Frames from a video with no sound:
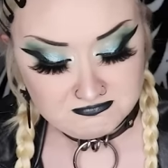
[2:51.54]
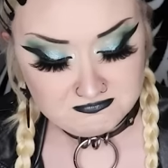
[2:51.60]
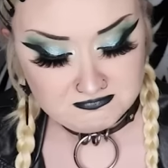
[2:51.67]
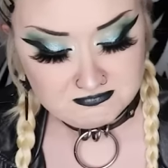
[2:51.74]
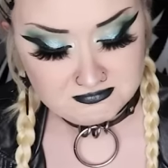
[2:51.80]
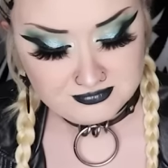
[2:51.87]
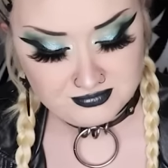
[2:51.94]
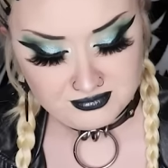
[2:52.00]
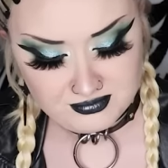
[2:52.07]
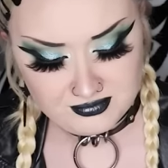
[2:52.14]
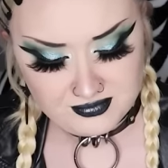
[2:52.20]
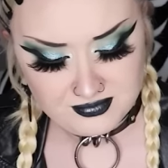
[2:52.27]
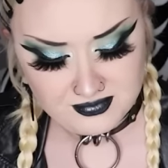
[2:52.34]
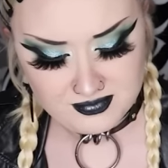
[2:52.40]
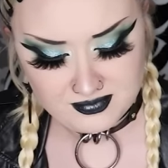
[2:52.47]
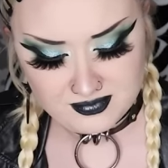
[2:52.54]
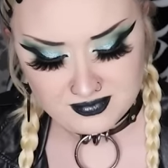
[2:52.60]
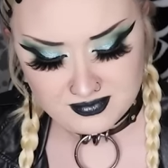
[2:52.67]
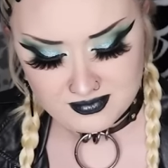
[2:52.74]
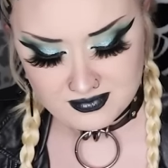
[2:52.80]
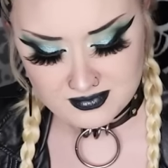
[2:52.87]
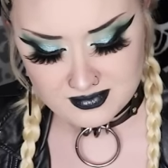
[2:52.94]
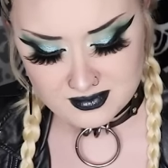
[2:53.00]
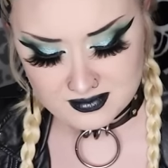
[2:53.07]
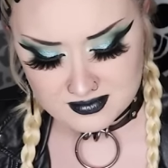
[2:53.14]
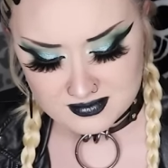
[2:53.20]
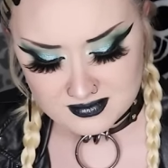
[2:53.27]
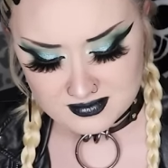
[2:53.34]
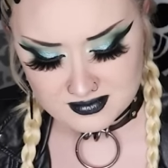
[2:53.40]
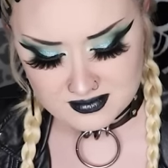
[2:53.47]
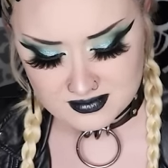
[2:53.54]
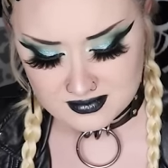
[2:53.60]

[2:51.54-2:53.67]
of my trees that I could easily fix, but it was